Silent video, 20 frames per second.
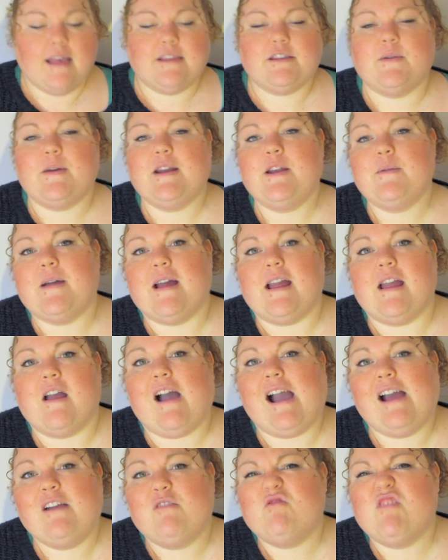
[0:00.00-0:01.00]
So anyway, I
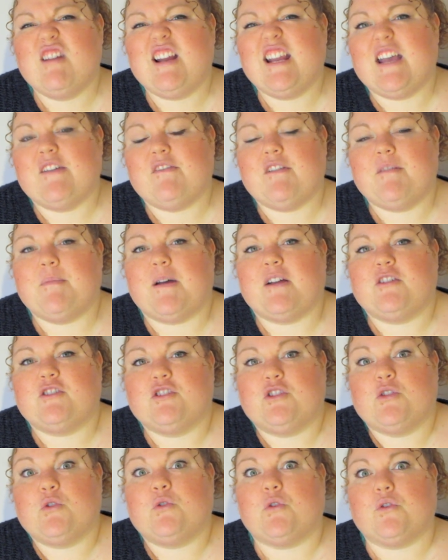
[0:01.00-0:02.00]
hadn't really given much
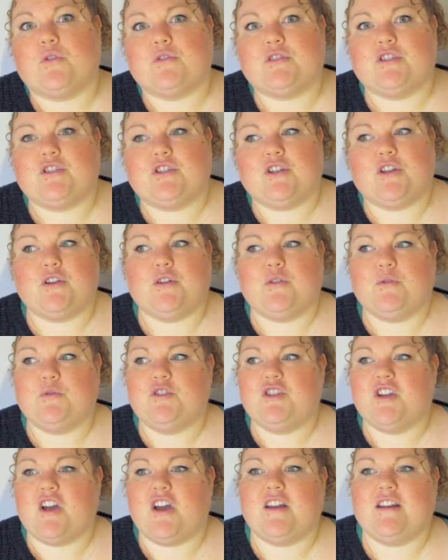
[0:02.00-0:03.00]
thought to
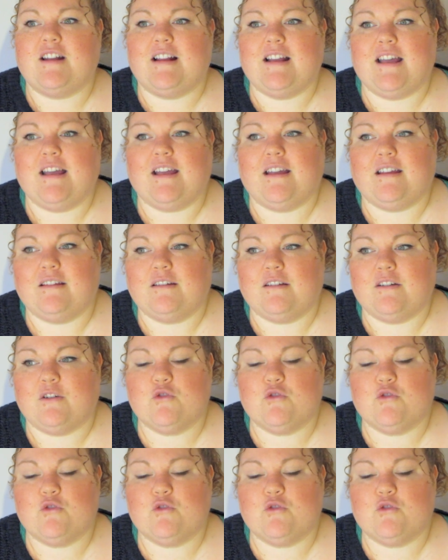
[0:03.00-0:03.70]
journaling,